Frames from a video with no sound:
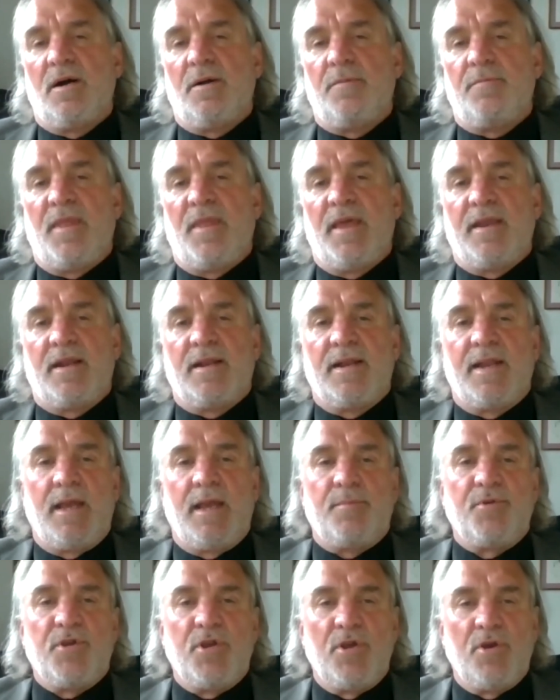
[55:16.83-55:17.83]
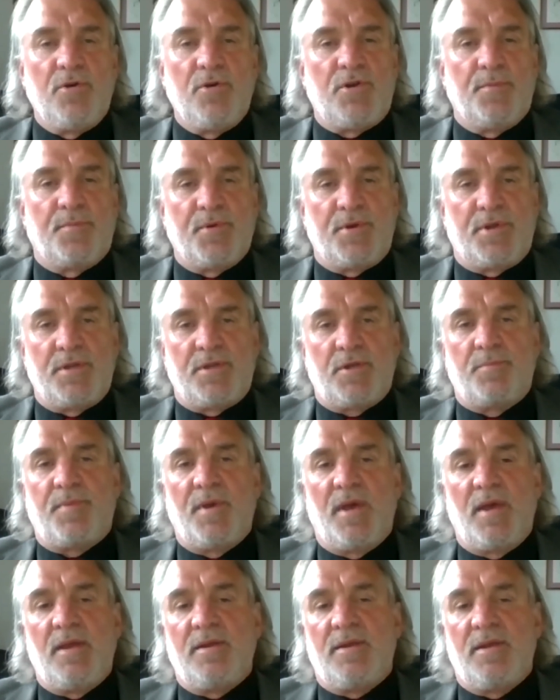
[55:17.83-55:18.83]
and enable you to
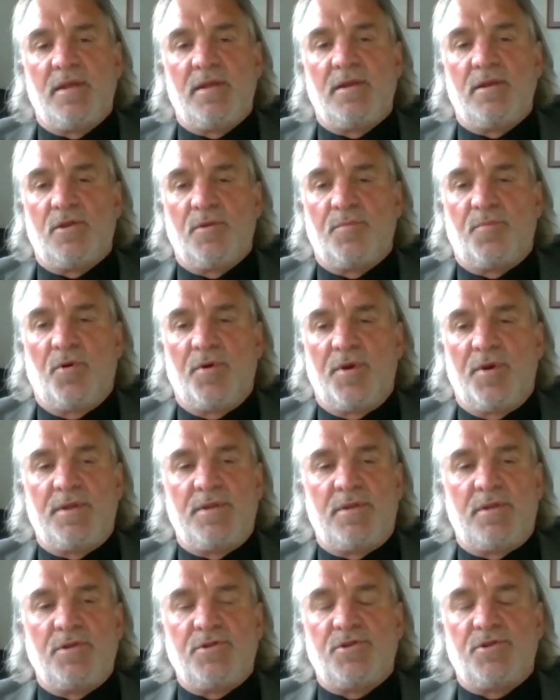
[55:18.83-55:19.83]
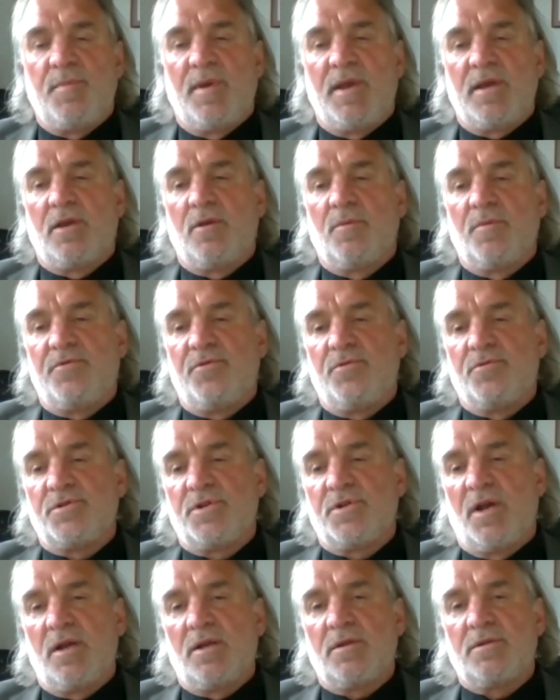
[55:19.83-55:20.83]
participate in supported decision-making with your
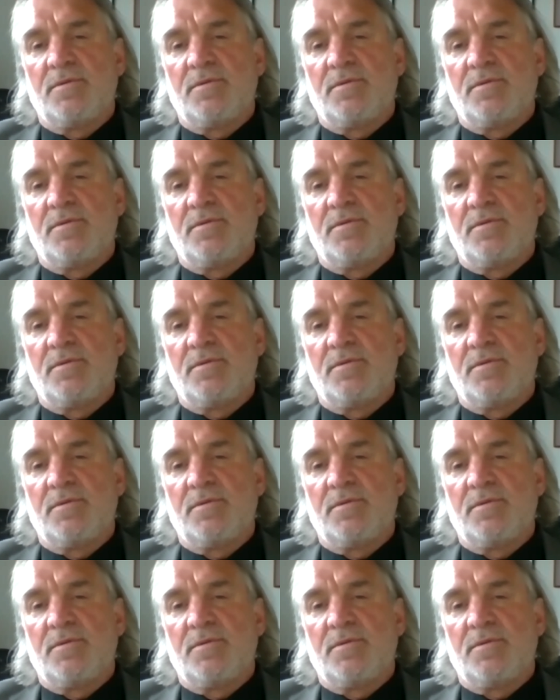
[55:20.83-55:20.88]
child.